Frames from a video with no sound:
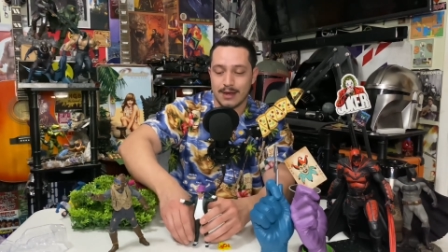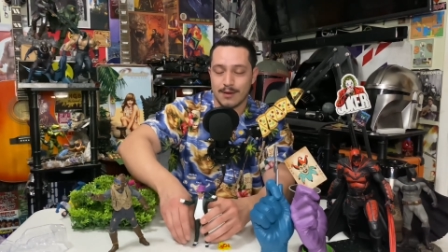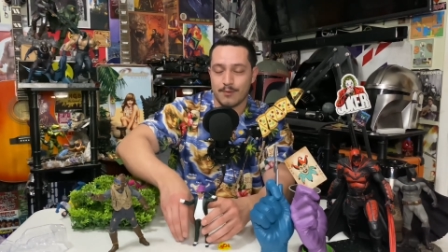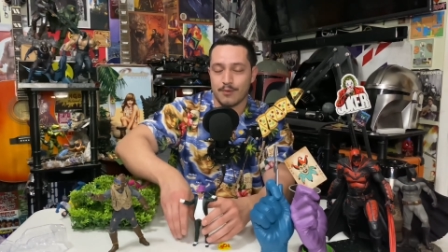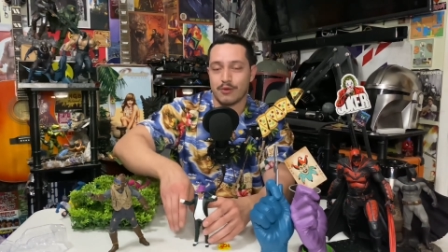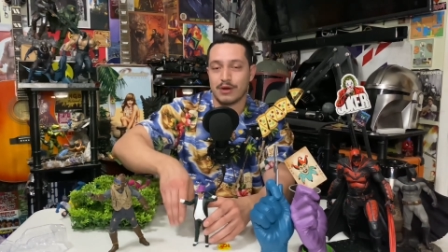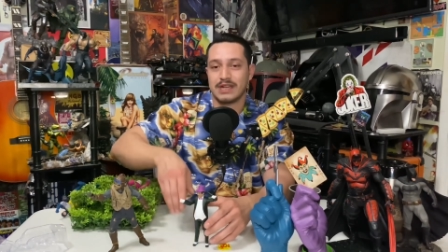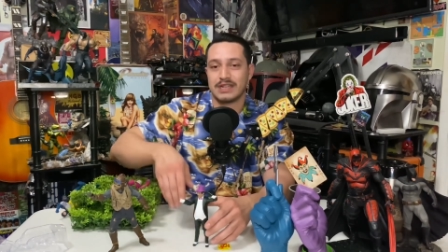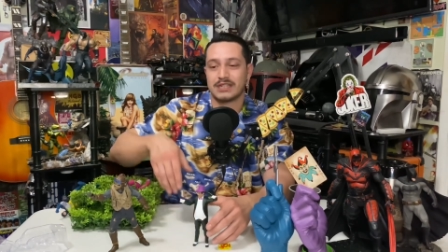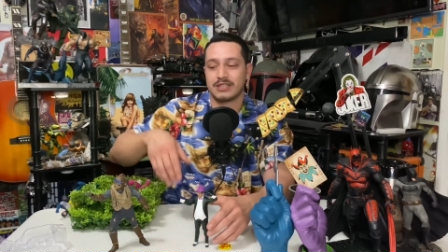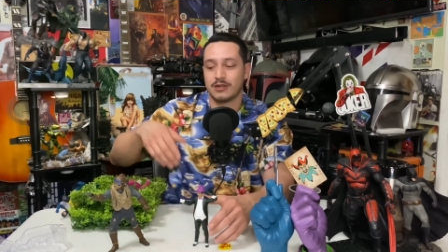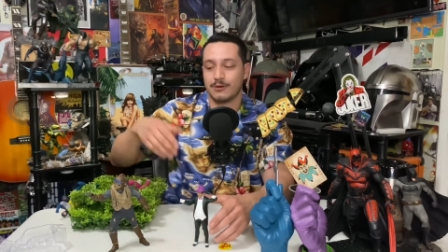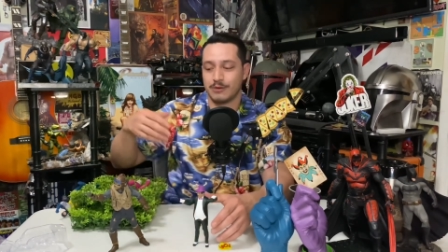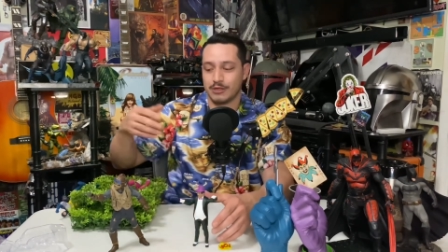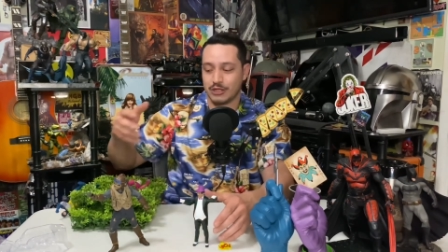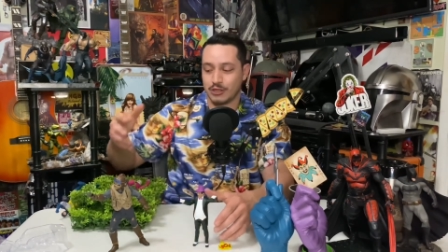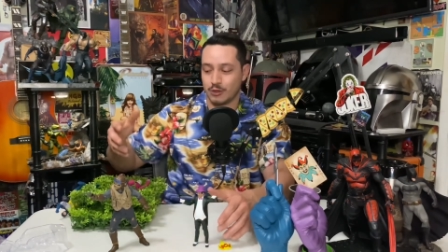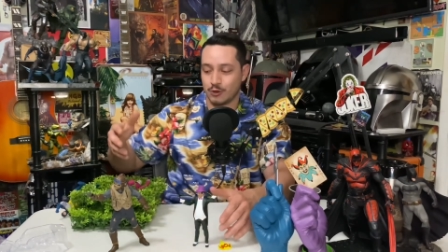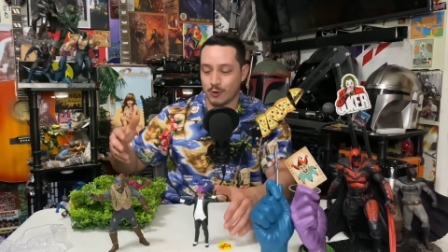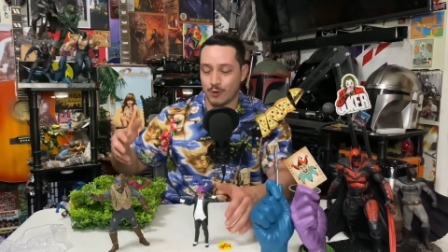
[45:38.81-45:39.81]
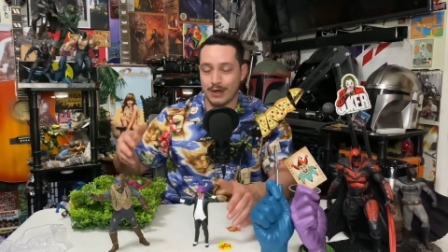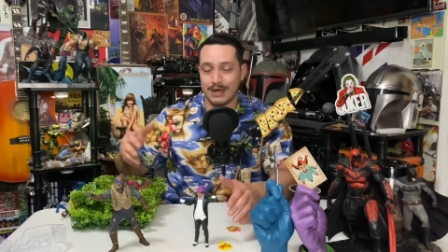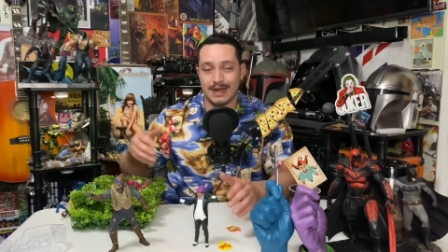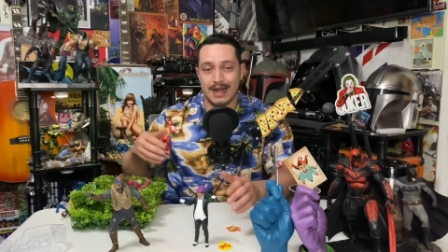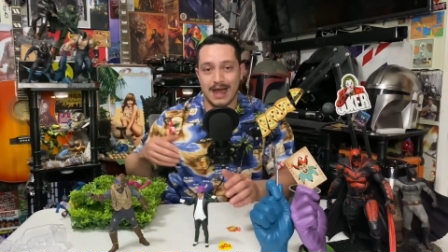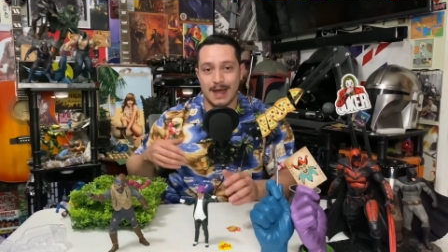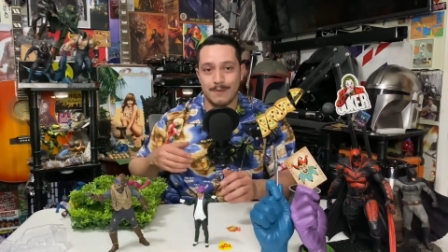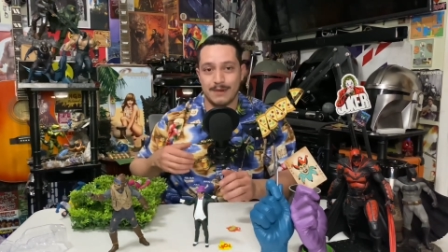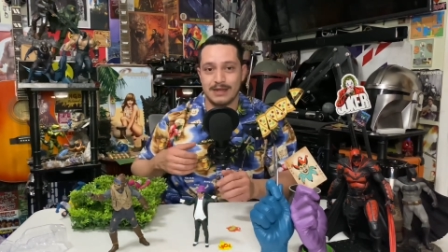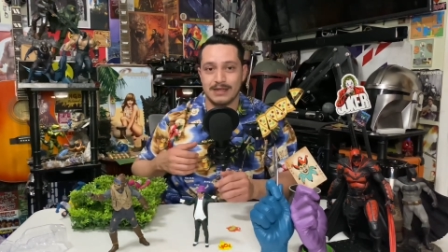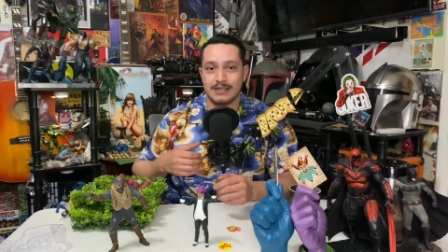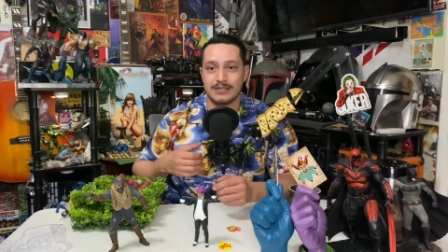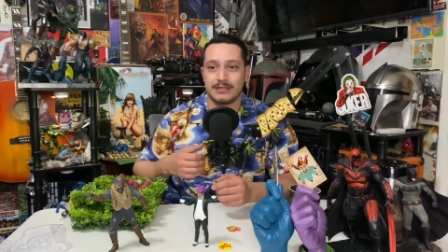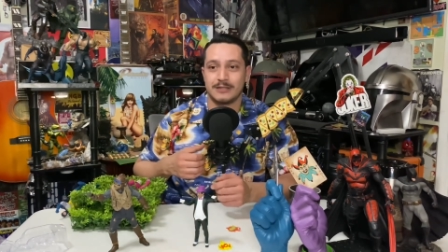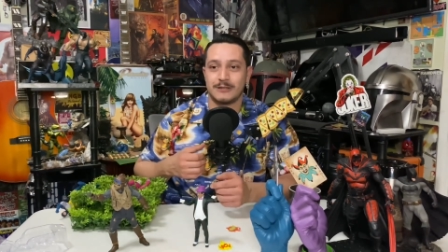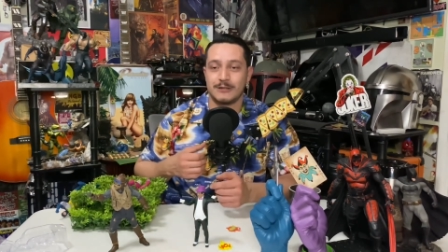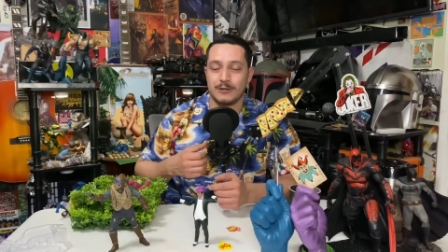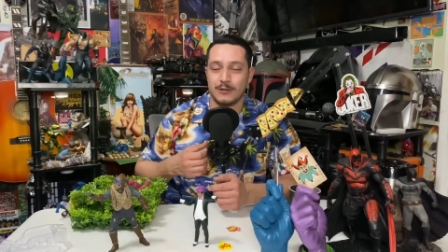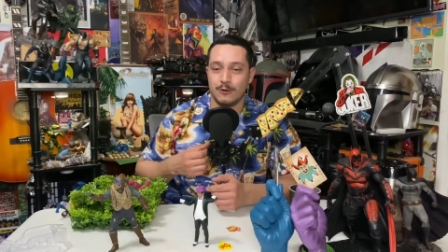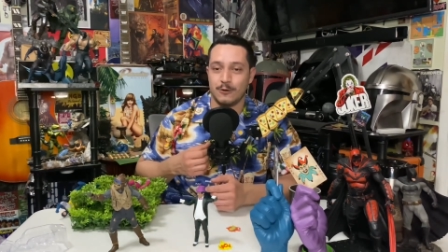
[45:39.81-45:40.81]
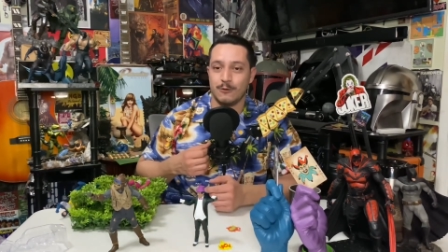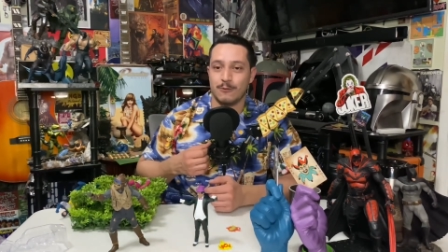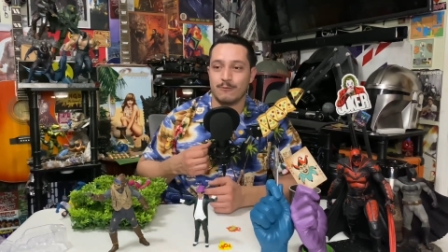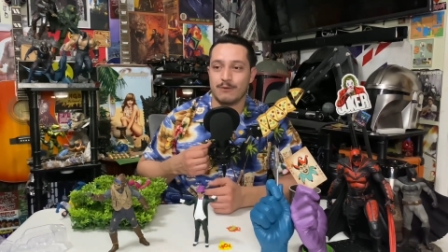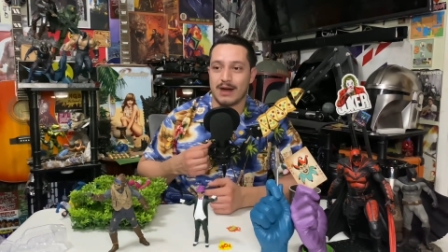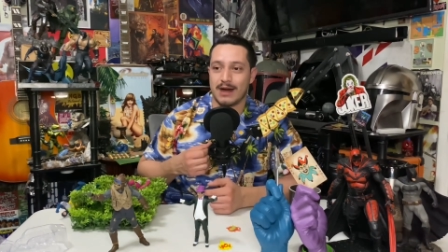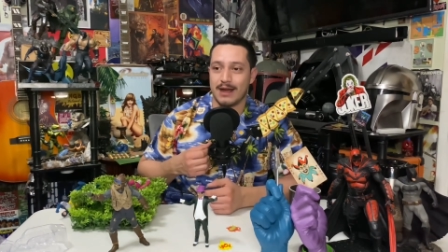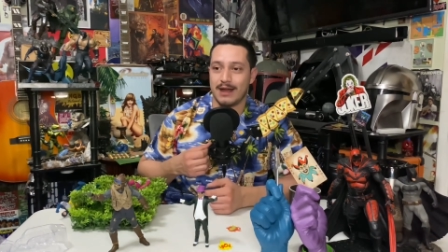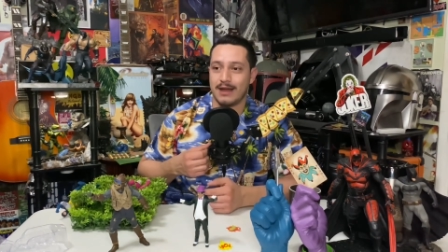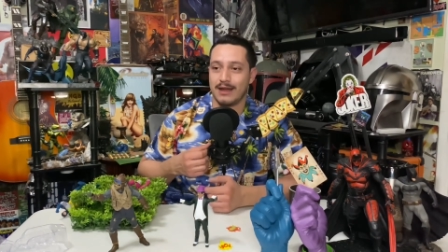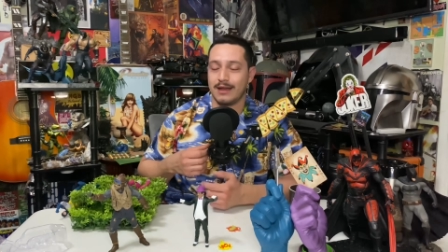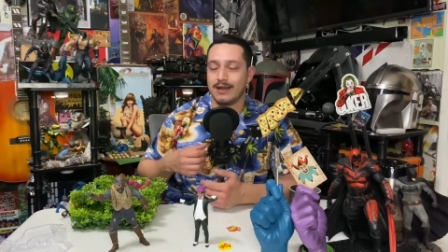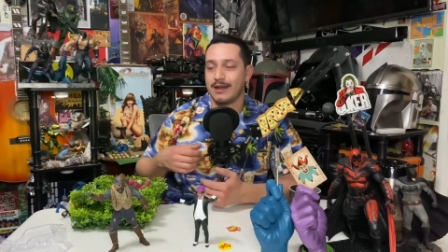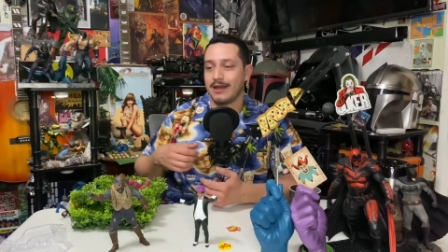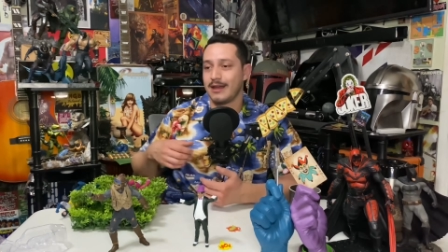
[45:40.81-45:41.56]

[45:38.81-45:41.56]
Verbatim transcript: brings so much joy and happiness to my